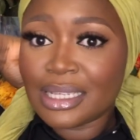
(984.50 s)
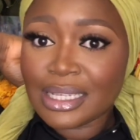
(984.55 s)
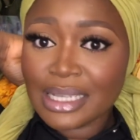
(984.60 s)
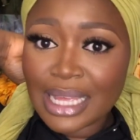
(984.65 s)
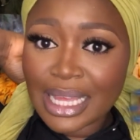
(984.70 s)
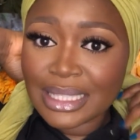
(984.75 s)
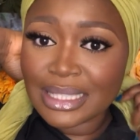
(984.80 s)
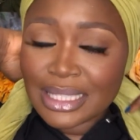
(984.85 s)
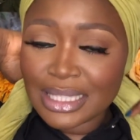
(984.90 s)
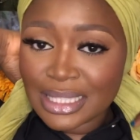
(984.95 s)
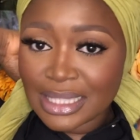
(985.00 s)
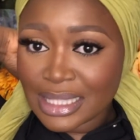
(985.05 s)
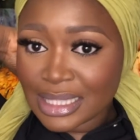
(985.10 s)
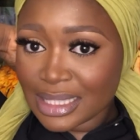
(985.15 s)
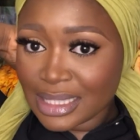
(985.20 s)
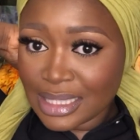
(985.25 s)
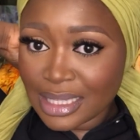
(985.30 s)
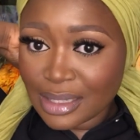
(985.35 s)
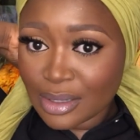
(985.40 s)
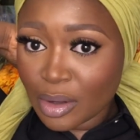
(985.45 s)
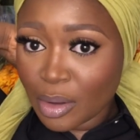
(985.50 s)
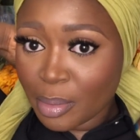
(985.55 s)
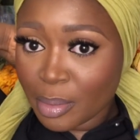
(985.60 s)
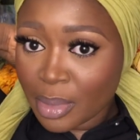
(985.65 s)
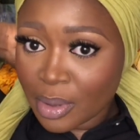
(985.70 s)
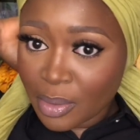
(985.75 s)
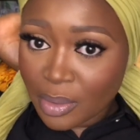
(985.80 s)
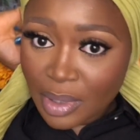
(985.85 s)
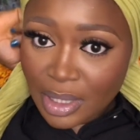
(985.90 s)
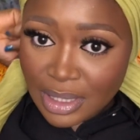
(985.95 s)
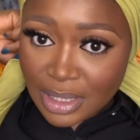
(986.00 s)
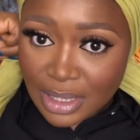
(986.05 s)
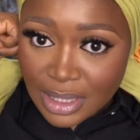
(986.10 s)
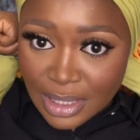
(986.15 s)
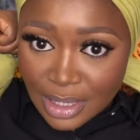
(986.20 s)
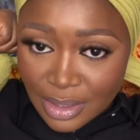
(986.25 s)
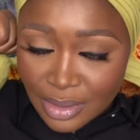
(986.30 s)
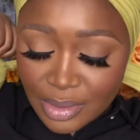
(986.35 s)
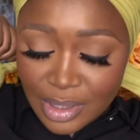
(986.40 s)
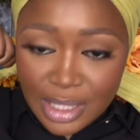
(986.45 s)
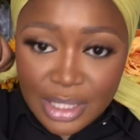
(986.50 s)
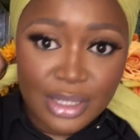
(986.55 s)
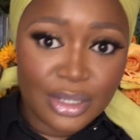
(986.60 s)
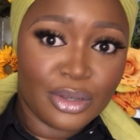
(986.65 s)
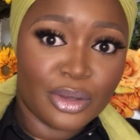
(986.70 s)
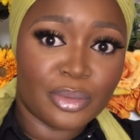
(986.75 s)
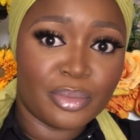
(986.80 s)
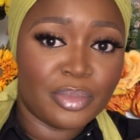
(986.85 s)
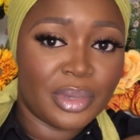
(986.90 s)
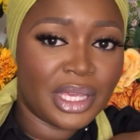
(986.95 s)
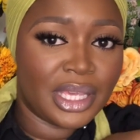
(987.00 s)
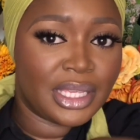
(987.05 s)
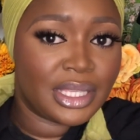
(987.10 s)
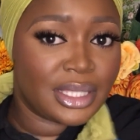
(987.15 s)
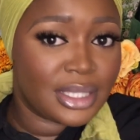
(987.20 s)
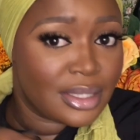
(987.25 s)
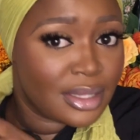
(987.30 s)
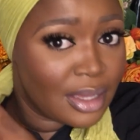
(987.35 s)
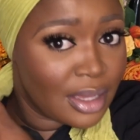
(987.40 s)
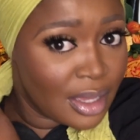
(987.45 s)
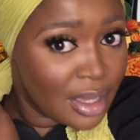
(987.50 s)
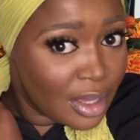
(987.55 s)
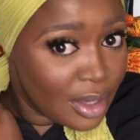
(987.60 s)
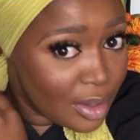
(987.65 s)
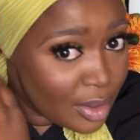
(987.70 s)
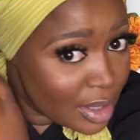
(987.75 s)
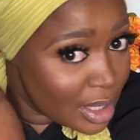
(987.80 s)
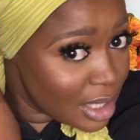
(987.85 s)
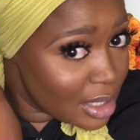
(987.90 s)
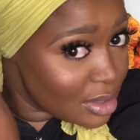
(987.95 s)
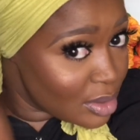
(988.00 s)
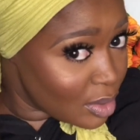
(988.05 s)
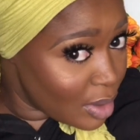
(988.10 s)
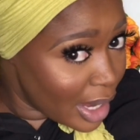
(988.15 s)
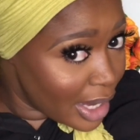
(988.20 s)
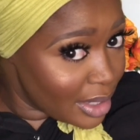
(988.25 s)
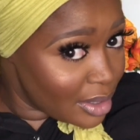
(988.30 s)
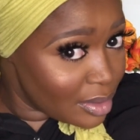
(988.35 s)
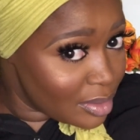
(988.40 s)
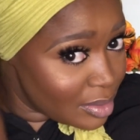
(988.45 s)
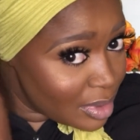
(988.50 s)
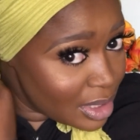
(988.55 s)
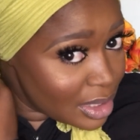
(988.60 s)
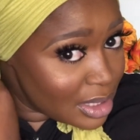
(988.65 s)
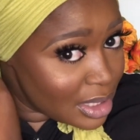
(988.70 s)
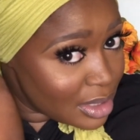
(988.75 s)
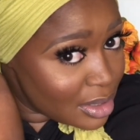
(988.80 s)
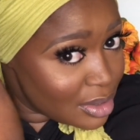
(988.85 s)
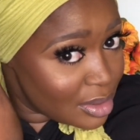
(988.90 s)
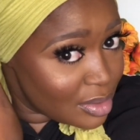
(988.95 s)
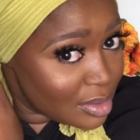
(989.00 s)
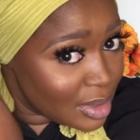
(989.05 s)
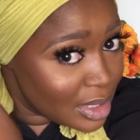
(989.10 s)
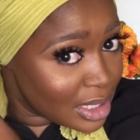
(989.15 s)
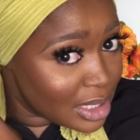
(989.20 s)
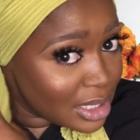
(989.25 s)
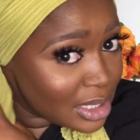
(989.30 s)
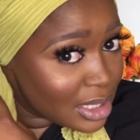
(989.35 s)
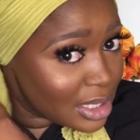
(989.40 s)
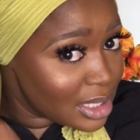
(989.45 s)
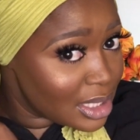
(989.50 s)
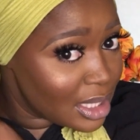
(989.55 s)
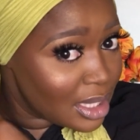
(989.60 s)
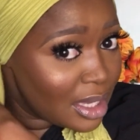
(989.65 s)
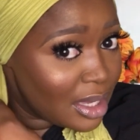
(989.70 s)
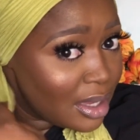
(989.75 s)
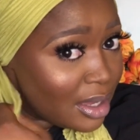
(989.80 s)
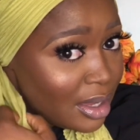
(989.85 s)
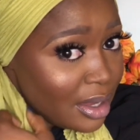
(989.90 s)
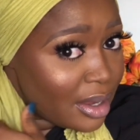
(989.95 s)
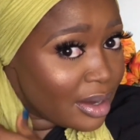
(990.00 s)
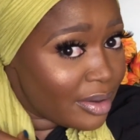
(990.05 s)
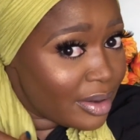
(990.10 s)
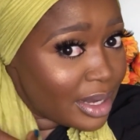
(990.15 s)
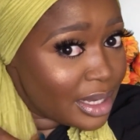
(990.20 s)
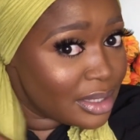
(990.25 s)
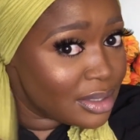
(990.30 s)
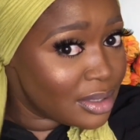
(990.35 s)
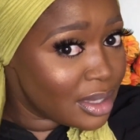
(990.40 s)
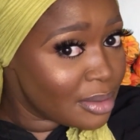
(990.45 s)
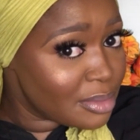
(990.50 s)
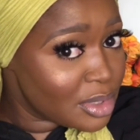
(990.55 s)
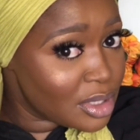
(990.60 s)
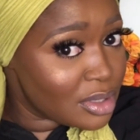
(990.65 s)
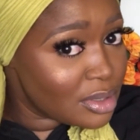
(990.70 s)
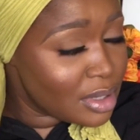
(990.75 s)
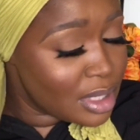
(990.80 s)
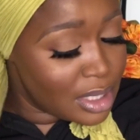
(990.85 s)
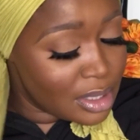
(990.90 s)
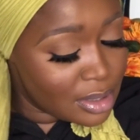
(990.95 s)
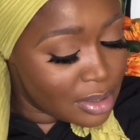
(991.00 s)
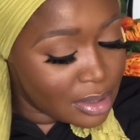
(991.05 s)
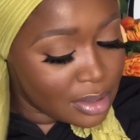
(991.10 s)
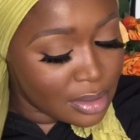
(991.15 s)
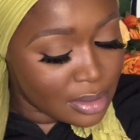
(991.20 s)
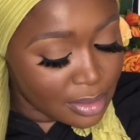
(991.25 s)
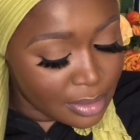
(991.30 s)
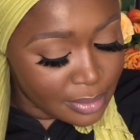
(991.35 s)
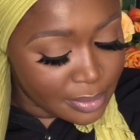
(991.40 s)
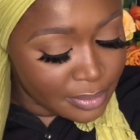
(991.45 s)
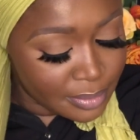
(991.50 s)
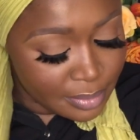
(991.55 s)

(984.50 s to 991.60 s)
That is the number one secret, your base. Okay, so I don't want a twist. All right, so I'm just going to